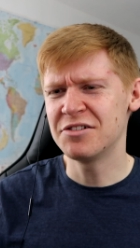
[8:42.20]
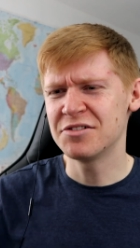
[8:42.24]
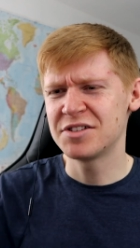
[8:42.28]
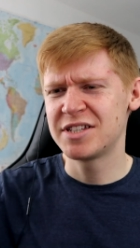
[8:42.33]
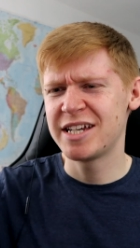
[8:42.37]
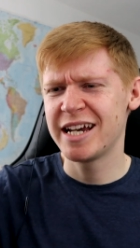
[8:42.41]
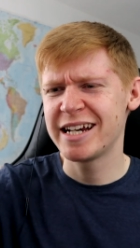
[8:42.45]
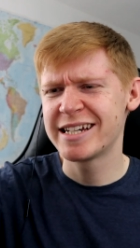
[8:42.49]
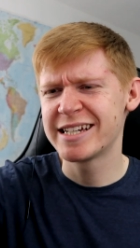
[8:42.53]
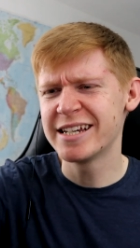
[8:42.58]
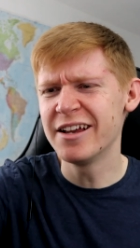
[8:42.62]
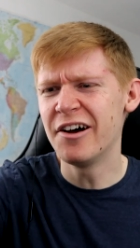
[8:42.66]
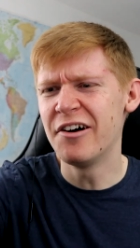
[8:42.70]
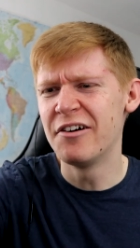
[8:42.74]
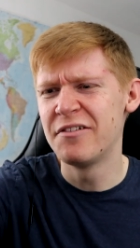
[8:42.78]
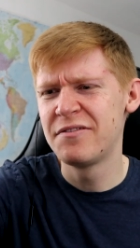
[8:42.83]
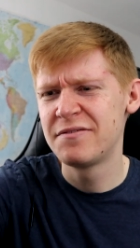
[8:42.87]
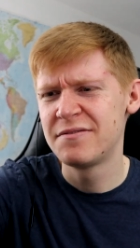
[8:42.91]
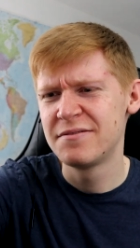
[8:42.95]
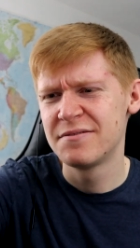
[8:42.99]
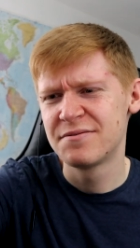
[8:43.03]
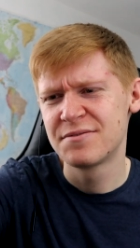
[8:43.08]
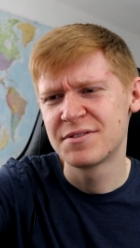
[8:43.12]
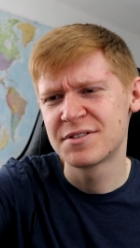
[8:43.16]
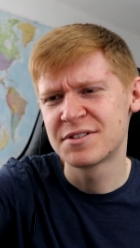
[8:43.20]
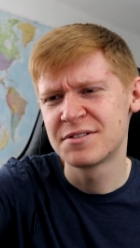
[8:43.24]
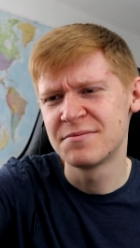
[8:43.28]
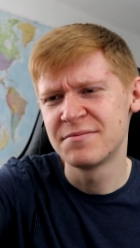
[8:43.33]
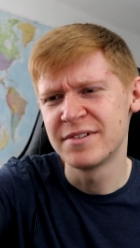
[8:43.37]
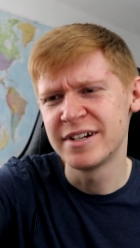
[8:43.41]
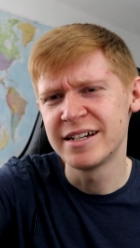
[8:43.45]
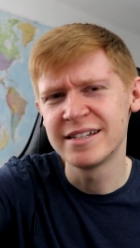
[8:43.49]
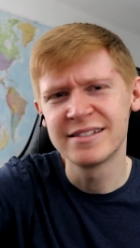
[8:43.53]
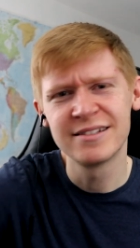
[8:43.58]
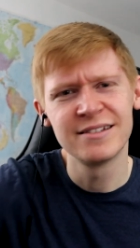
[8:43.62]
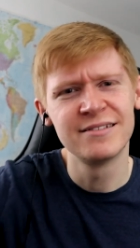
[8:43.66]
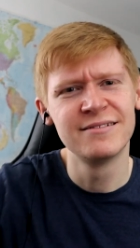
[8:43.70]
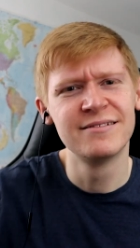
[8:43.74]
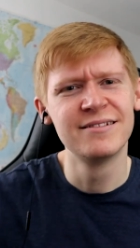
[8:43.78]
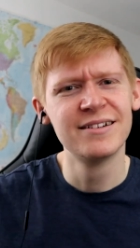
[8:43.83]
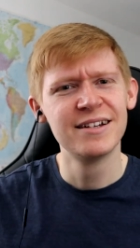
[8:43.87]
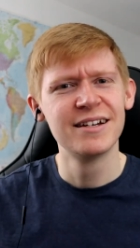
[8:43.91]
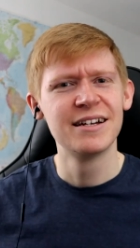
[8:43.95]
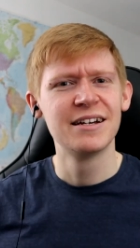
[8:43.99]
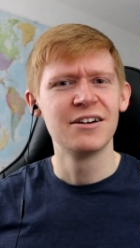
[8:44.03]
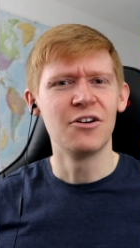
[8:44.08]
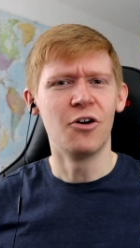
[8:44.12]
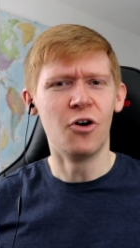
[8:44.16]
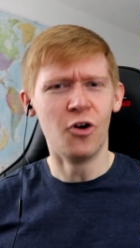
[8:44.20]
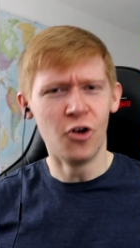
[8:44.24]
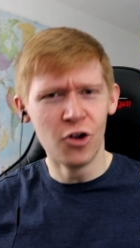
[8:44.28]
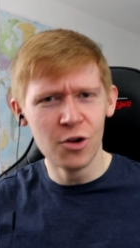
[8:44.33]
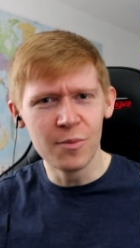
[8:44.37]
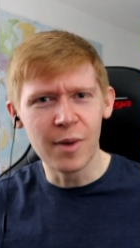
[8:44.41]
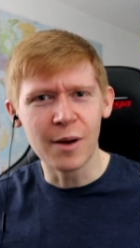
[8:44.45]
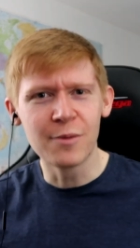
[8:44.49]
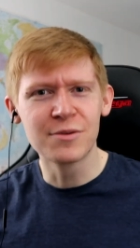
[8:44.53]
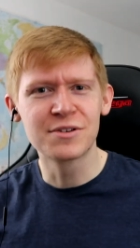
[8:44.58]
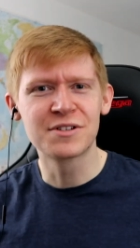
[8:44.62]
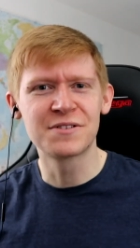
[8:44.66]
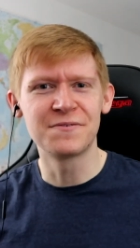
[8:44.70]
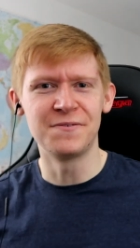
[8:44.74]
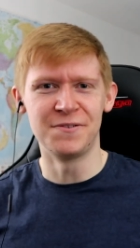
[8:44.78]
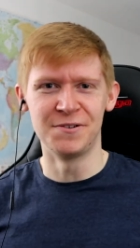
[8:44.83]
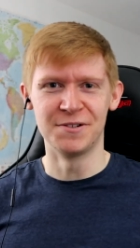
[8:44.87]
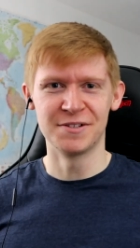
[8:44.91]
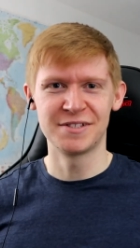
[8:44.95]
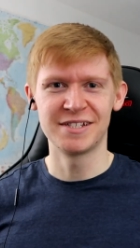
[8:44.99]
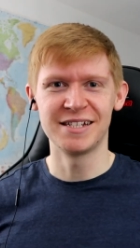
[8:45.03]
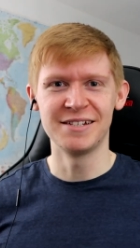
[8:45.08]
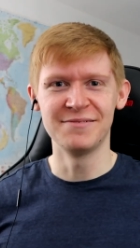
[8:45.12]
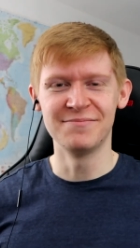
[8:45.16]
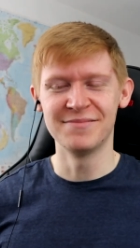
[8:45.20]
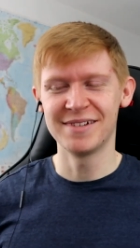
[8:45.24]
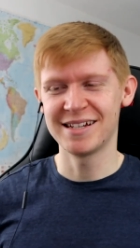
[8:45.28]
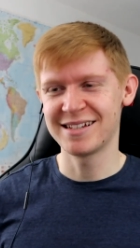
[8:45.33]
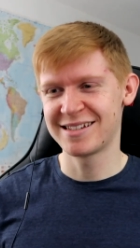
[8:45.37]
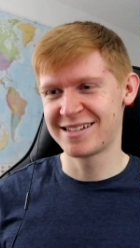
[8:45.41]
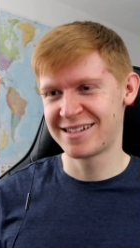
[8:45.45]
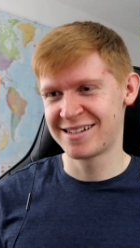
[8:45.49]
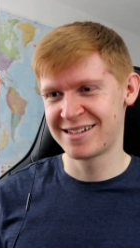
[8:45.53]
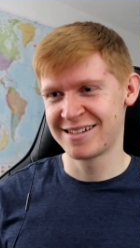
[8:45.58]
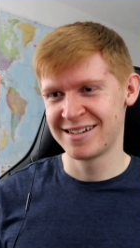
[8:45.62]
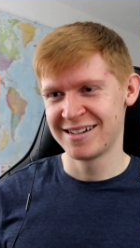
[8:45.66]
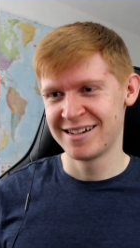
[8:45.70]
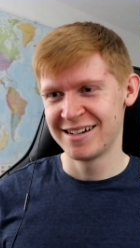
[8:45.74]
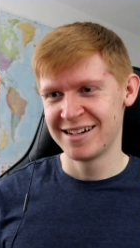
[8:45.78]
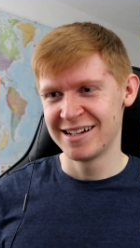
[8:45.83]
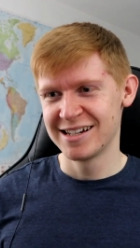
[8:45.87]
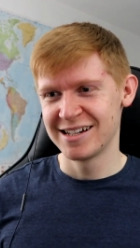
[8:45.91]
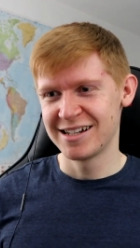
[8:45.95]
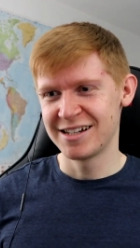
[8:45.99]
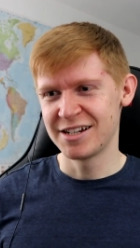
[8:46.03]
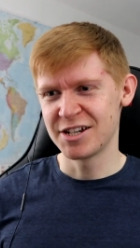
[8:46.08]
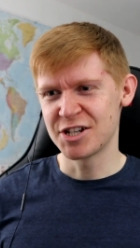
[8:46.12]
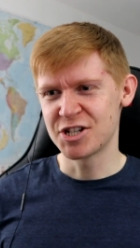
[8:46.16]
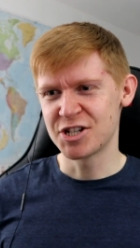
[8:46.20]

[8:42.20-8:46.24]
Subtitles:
not ticked it off for some reason. Almost fought him. That's an